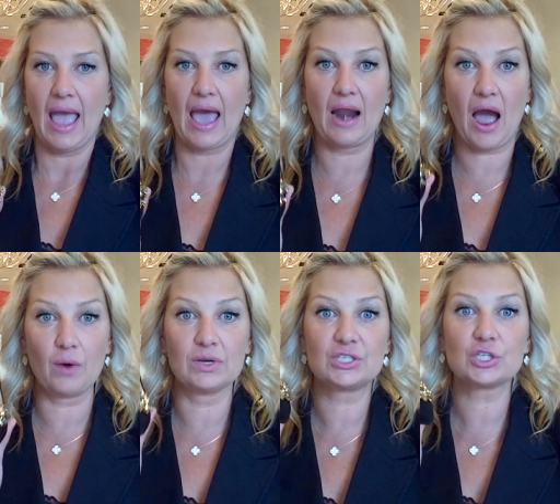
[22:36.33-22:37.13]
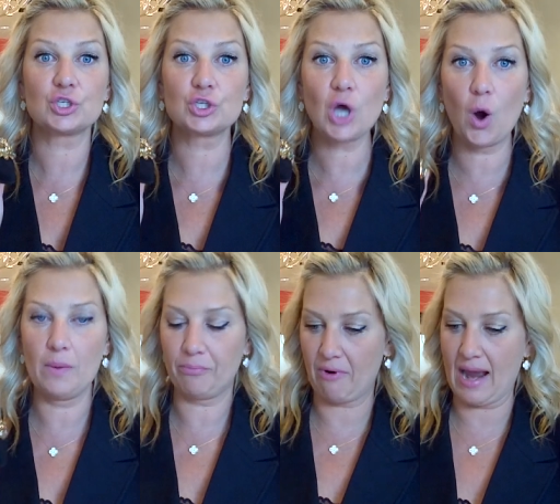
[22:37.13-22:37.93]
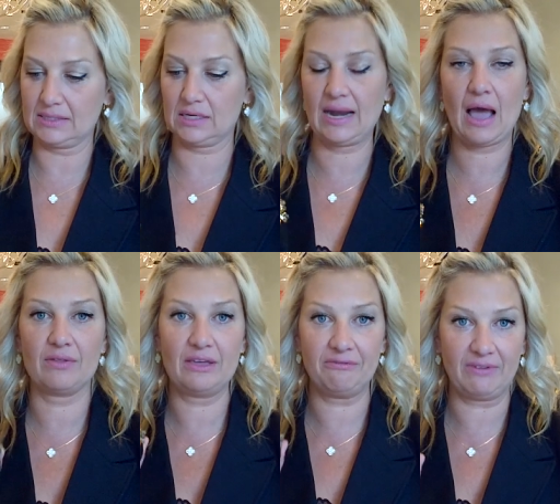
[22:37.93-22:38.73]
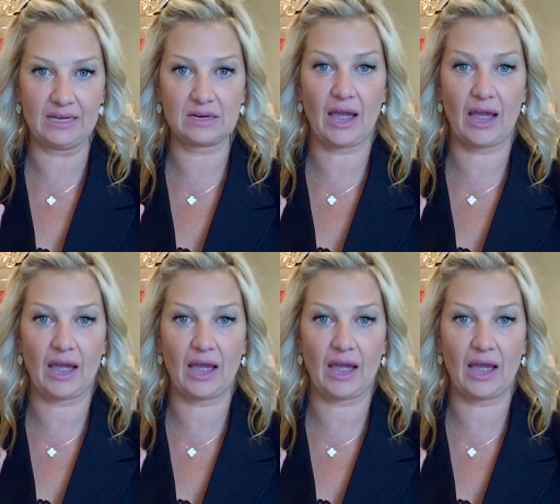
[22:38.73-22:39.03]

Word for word: and I was so impressed on how they fit.